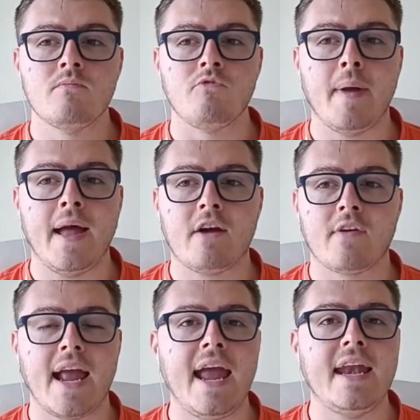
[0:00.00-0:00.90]

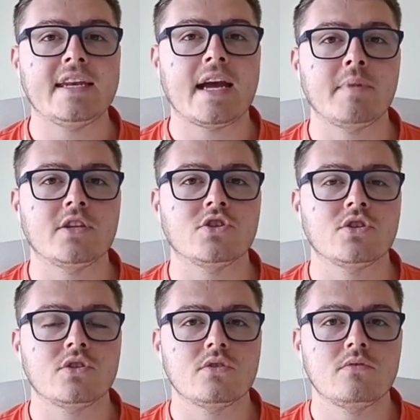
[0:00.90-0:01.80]
Repairing any
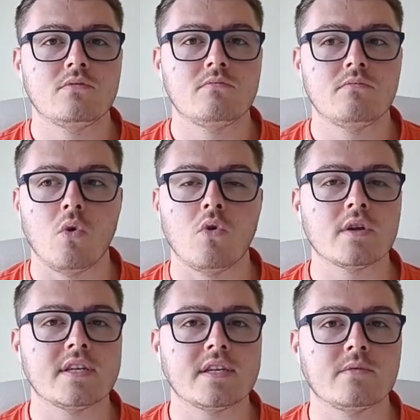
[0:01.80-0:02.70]
damaged
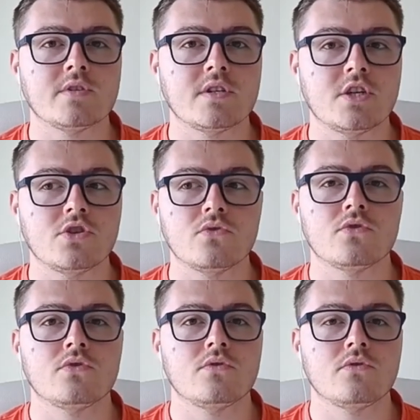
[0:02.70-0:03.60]
organ systems and
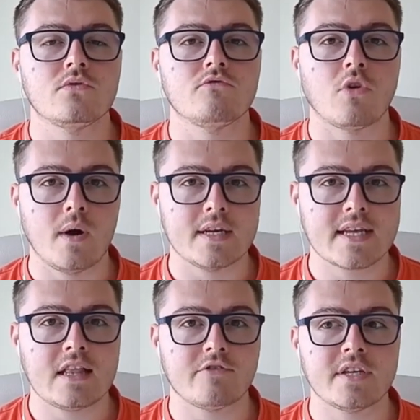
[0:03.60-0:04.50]
tissues requires
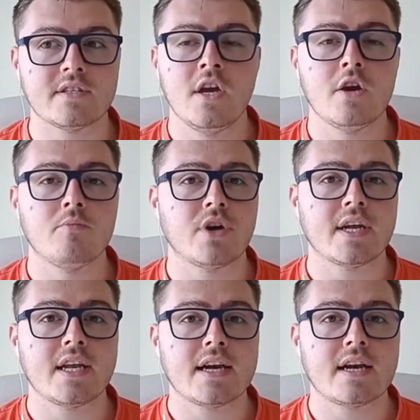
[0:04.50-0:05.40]
calories.
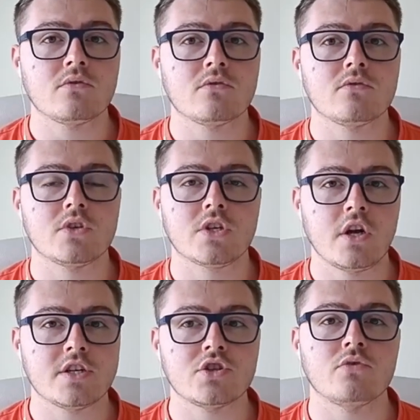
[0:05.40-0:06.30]
Breaking down
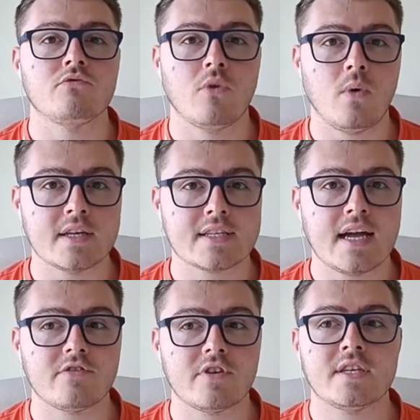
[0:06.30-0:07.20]
scar tissue requires
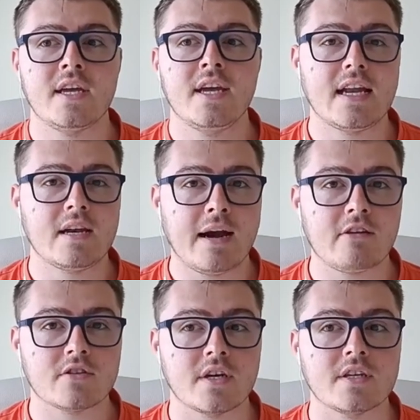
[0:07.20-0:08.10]
calories. Killing
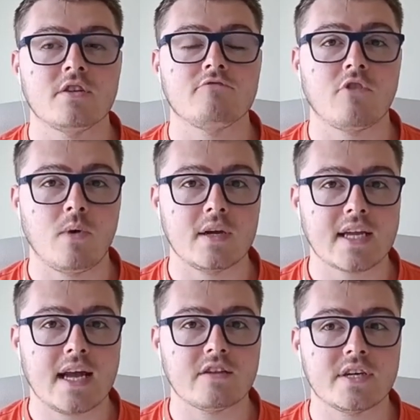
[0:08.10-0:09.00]
parasites requires
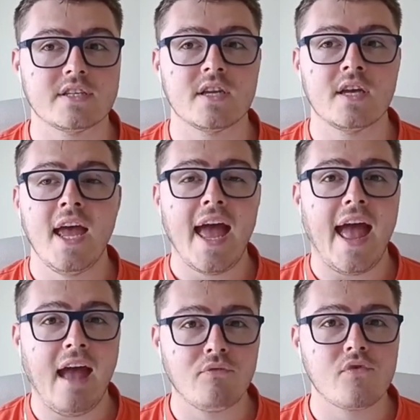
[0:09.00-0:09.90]
calories.
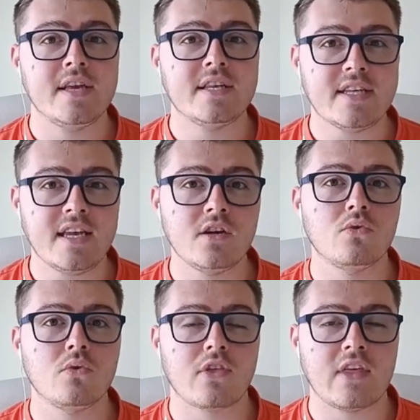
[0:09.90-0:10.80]
Every
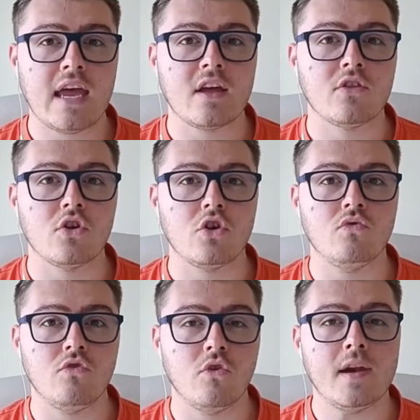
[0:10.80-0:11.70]
single thing that
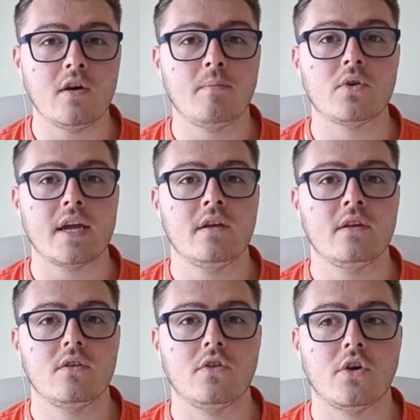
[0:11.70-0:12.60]
you do in your body
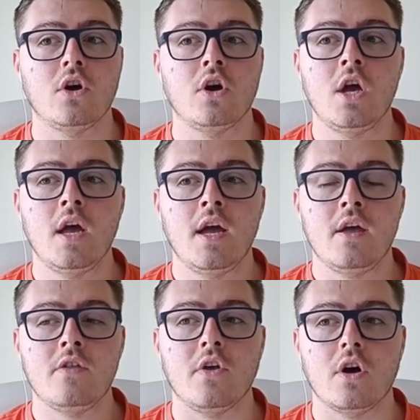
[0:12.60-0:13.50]

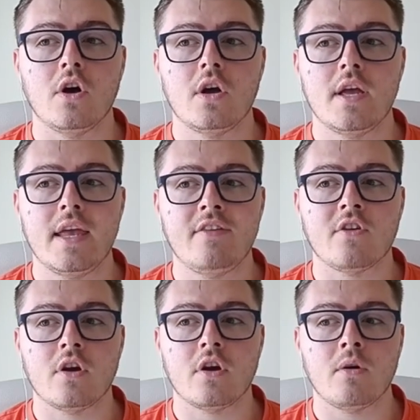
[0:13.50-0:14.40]
that
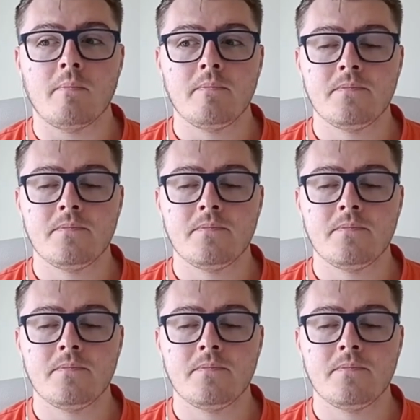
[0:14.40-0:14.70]
is a